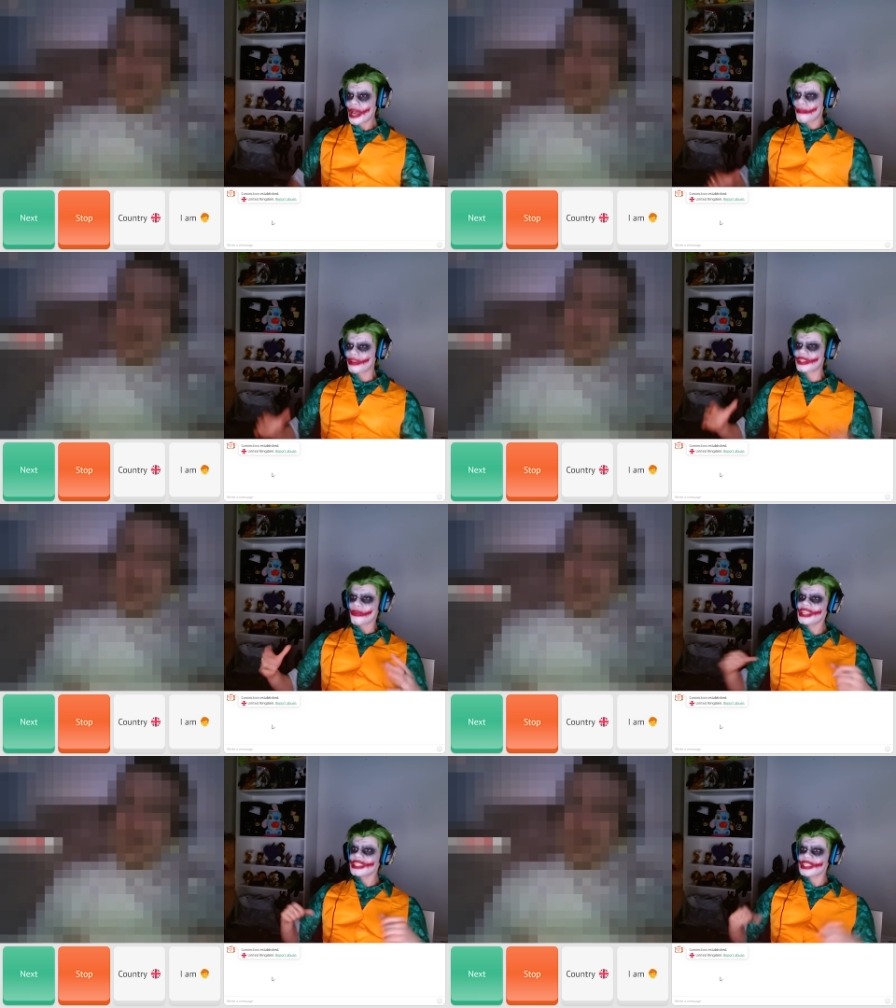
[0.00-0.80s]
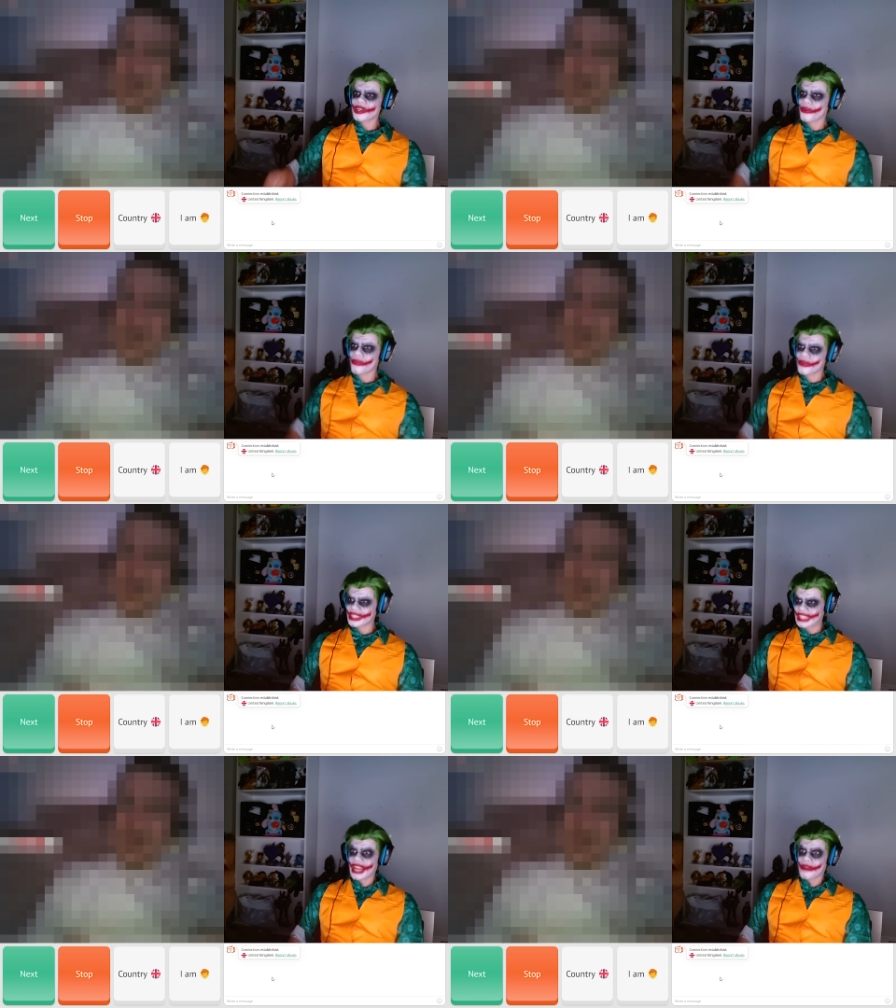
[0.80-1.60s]
but the reason you're
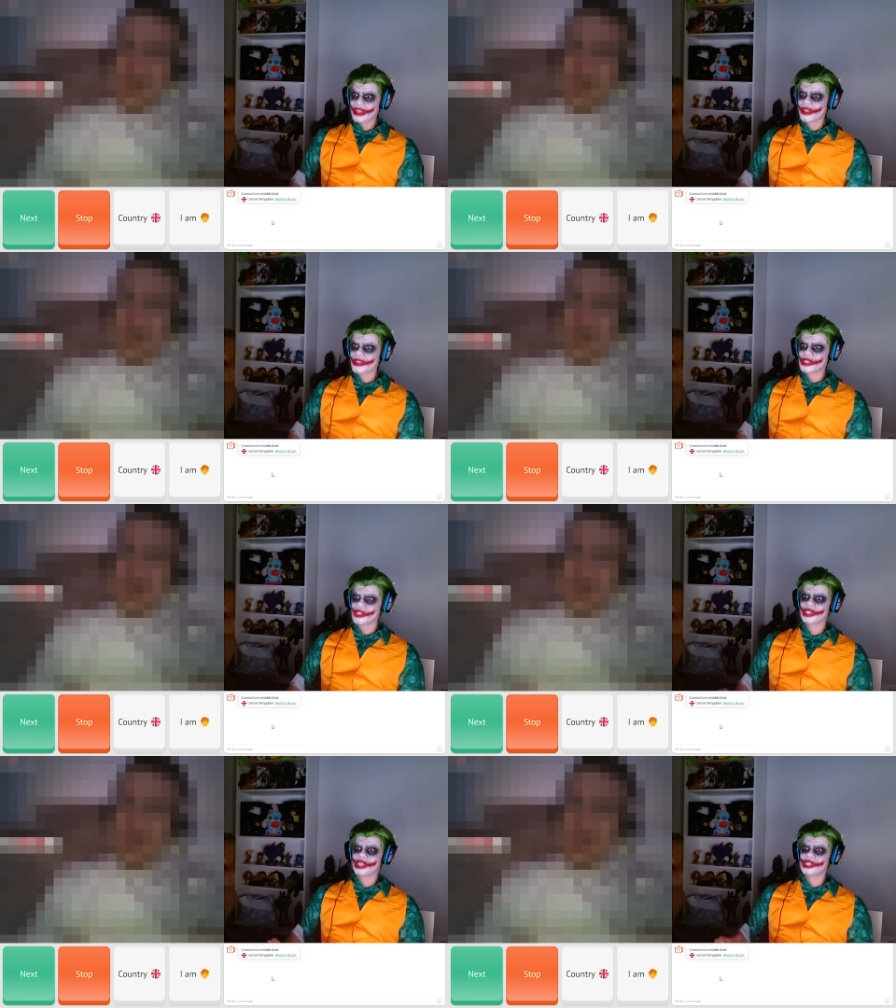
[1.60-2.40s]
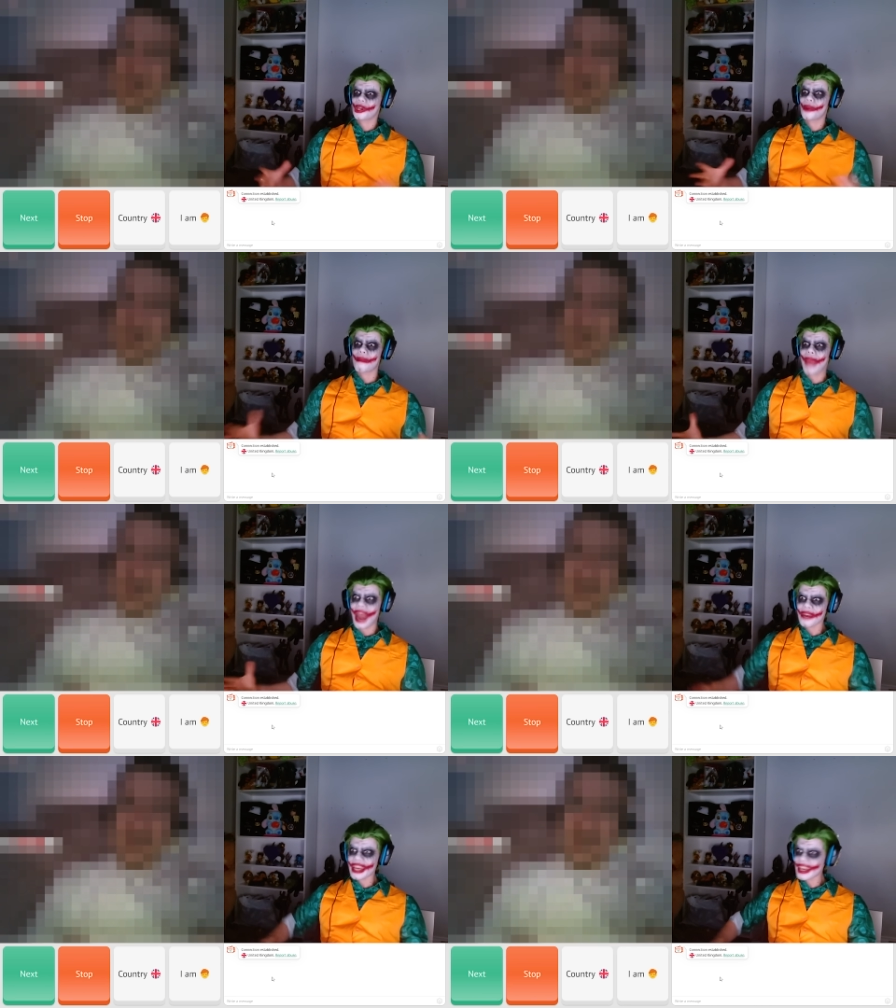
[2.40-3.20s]
staying with her is just because you're
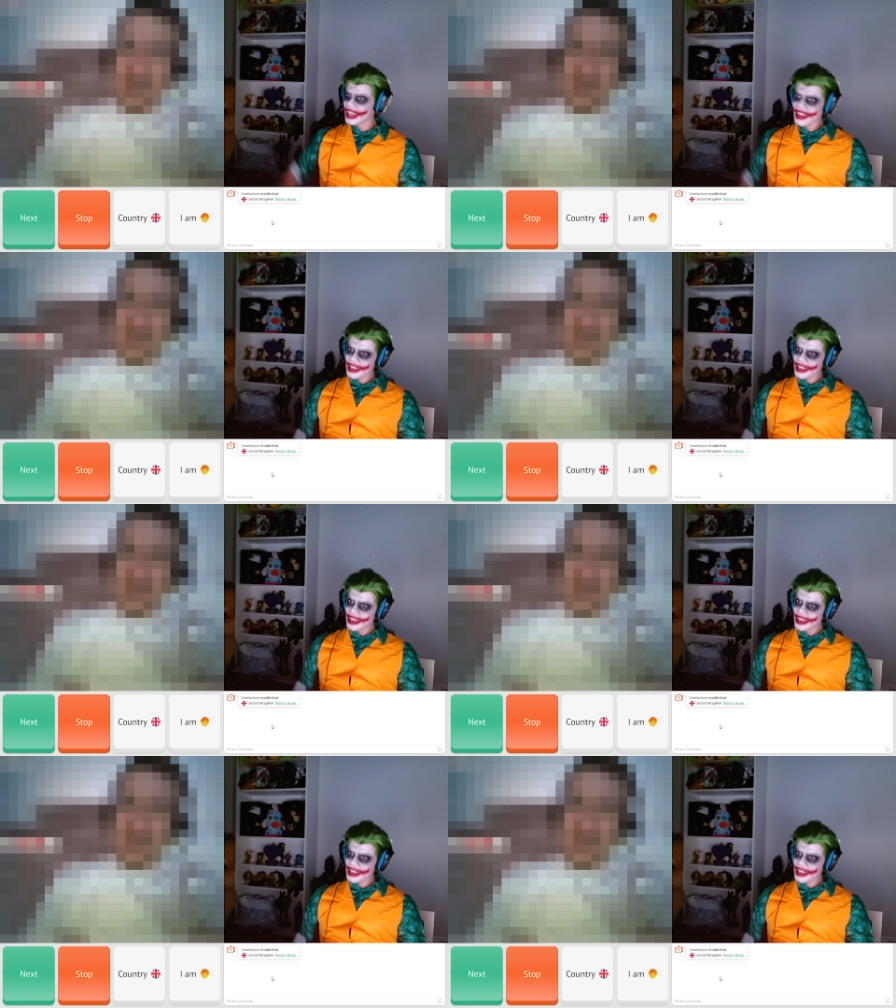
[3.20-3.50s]
married?